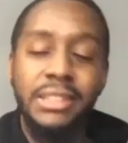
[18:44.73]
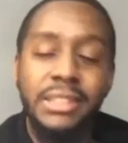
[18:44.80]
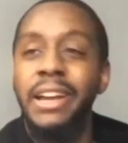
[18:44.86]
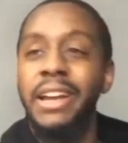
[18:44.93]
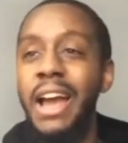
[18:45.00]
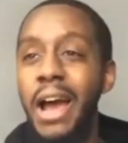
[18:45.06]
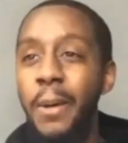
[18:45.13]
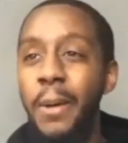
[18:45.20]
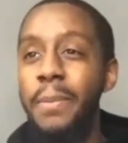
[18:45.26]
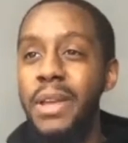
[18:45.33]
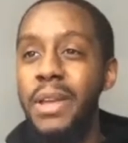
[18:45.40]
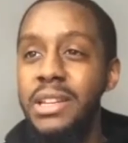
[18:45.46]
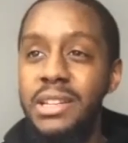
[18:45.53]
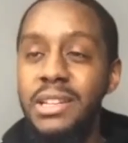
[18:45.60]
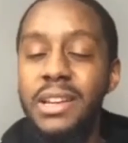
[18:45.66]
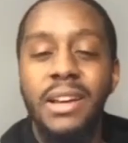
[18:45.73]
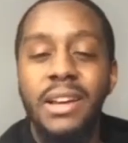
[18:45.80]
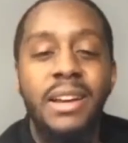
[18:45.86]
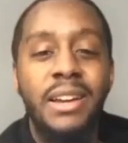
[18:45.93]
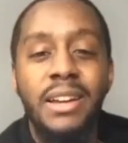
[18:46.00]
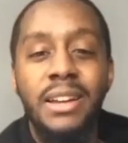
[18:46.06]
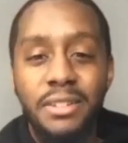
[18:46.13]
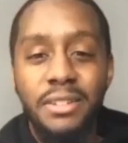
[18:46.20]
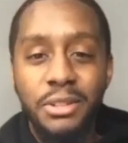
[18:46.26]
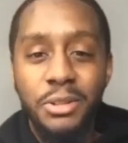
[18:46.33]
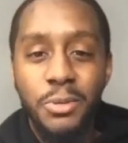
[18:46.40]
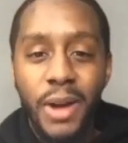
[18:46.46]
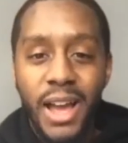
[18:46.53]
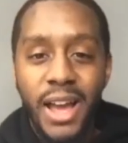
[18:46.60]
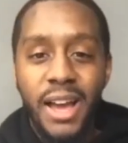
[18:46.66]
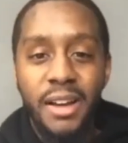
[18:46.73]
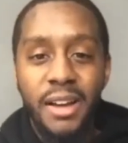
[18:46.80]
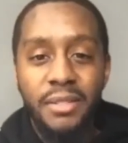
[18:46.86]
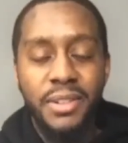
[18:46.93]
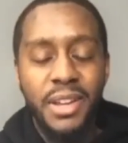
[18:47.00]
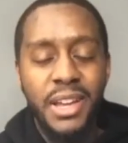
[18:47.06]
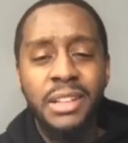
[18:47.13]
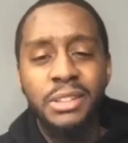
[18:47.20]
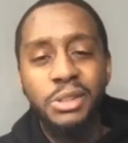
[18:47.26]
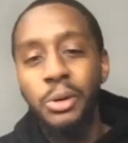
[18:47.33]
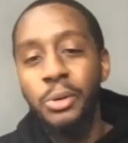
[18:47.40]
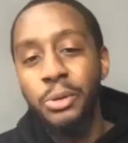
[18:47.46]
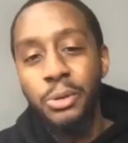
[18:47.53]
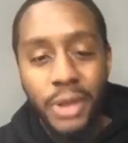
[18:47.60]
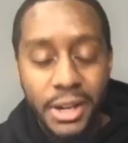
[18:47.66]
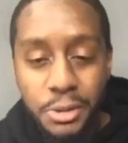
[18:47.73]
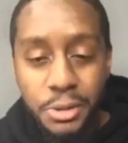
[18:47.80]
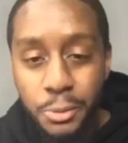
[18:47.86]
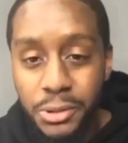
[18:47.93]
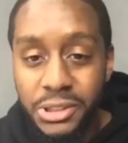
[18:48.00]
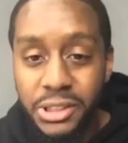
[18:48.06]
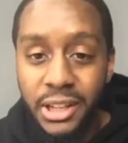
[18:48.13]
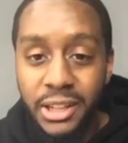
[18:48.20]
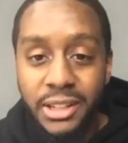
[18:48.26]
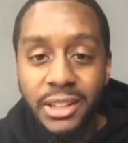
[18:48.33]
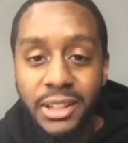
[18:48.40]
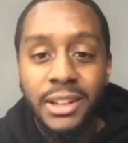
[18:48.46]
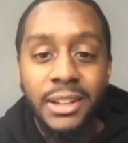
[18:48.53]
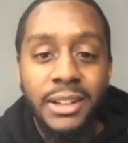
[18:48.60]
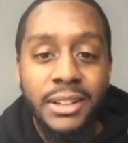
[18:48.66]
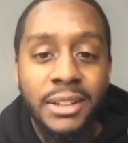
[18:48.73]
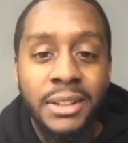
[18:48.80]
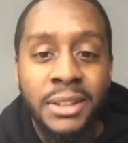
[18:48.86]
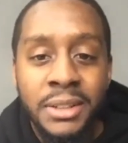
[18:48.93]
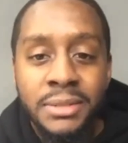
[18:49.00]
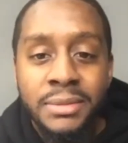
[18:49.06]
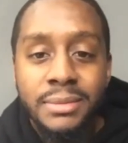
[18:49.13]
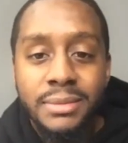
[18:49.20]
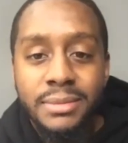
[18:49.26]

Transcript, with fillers: Like, how many do you have in total that you would say? I